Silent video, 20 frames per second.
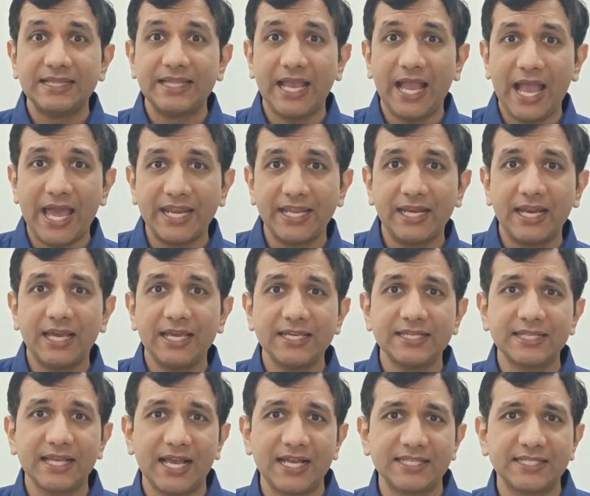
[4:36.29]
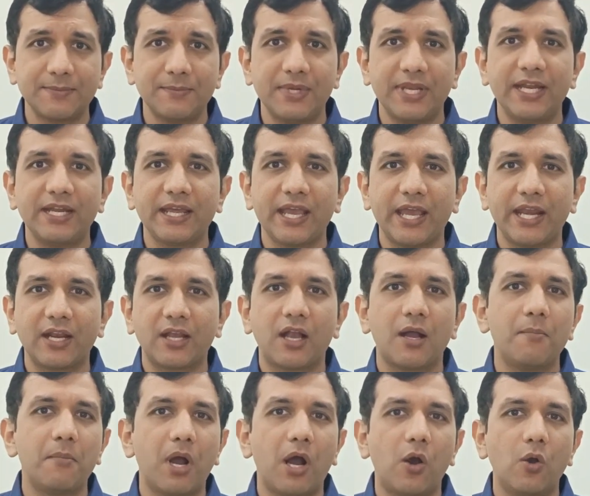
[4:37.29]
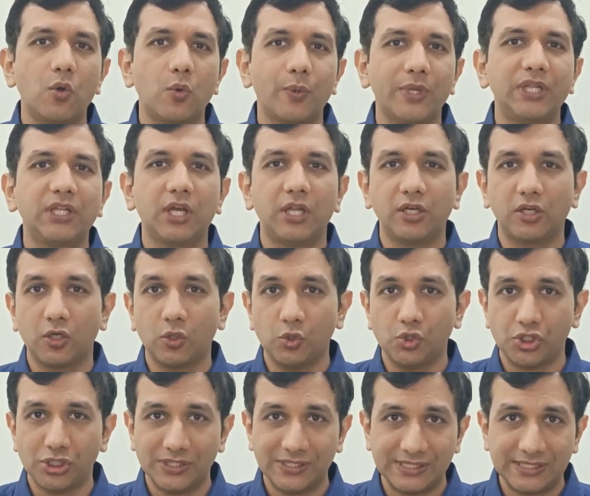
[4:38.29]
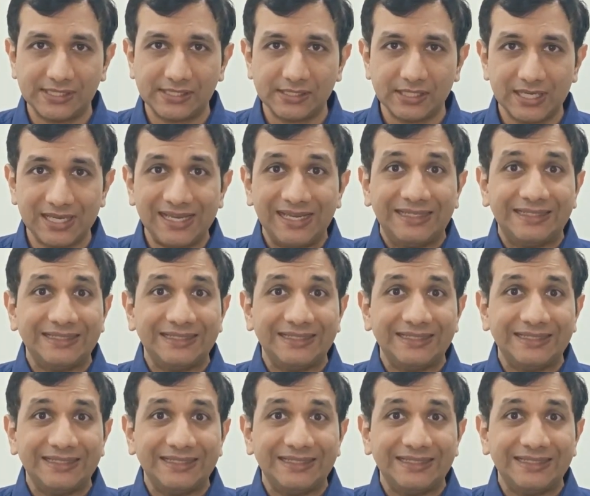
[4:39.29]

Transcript: They analyze, assimilate and come out with conclusions.